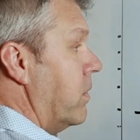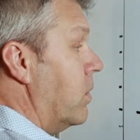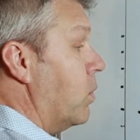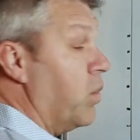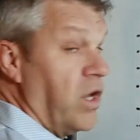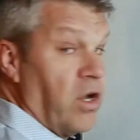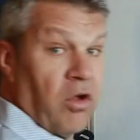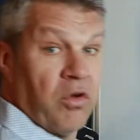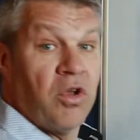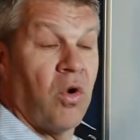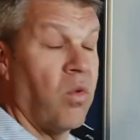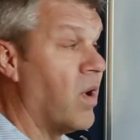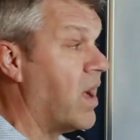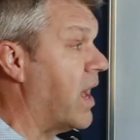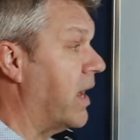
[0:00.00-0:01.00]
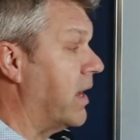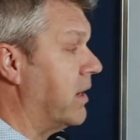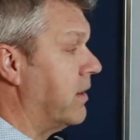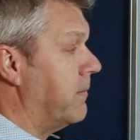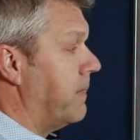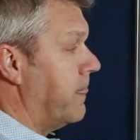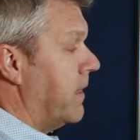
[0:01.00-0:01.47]
We don't know why.
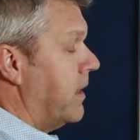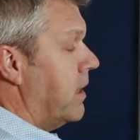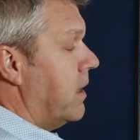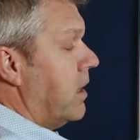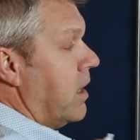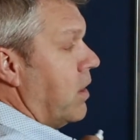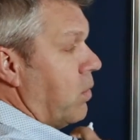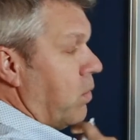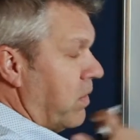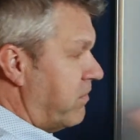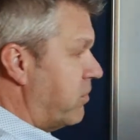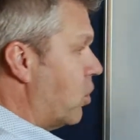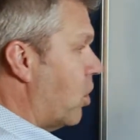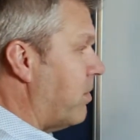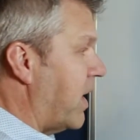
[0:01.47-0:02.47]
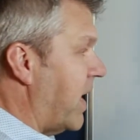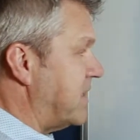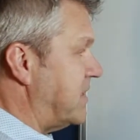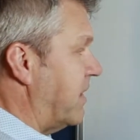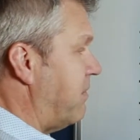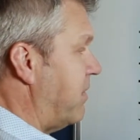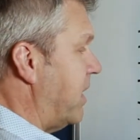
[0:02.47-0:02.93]
We've
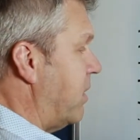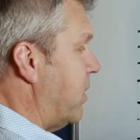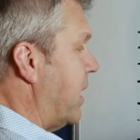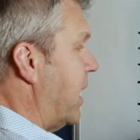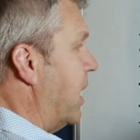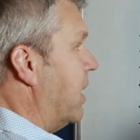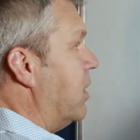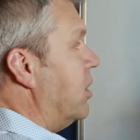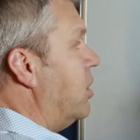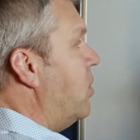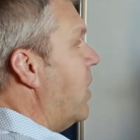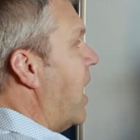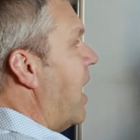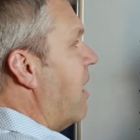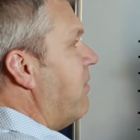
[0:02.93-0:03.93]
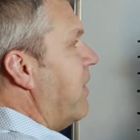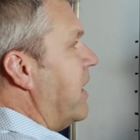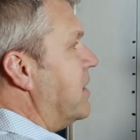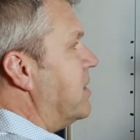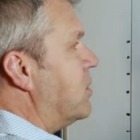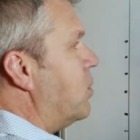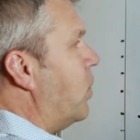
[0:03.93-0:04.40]
normalized everything we can. You have
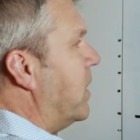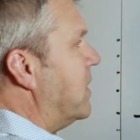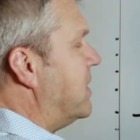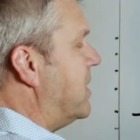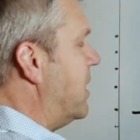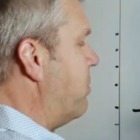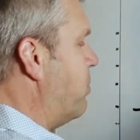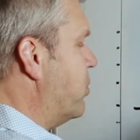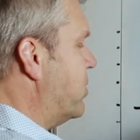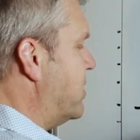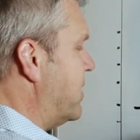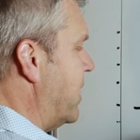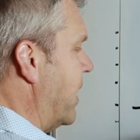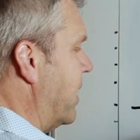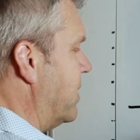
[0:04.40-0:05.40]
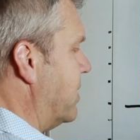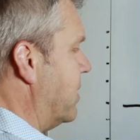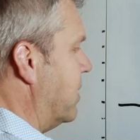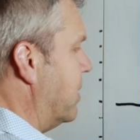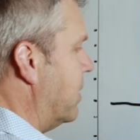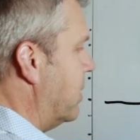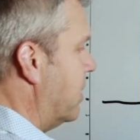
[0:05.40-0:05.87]
a 20%
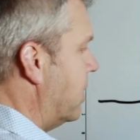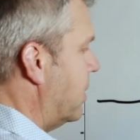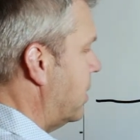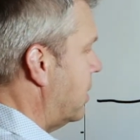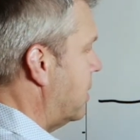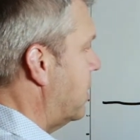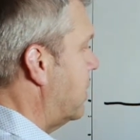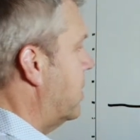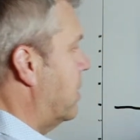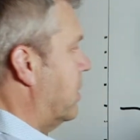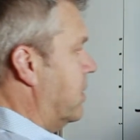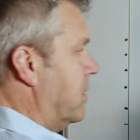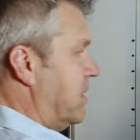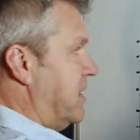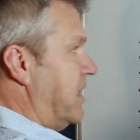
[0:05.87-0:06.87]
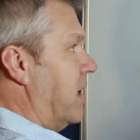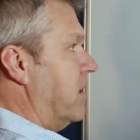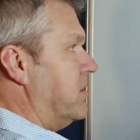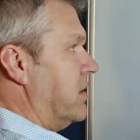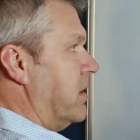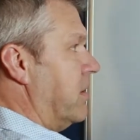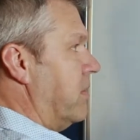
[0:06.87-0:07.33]

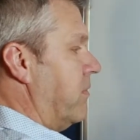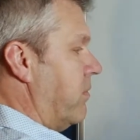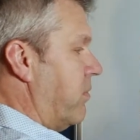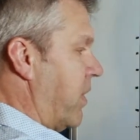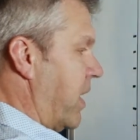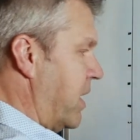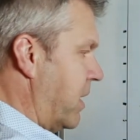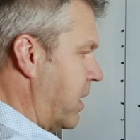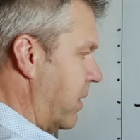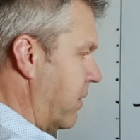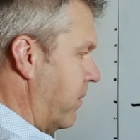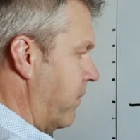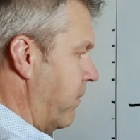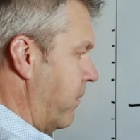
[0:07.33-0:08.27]
delta right here.